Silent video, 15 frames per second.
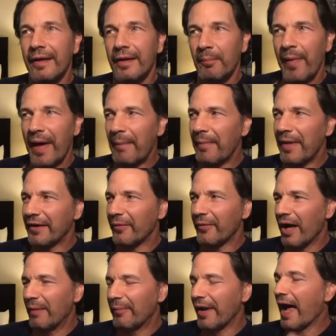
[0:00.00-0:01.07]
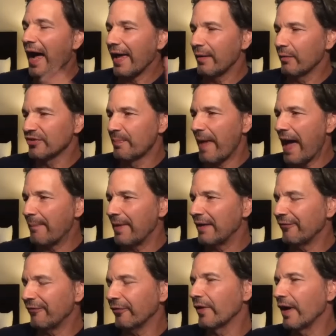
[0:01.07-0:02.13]
Batman and Robin. I was Batman
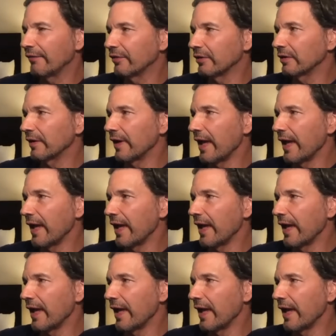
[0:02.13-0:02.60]
Forever,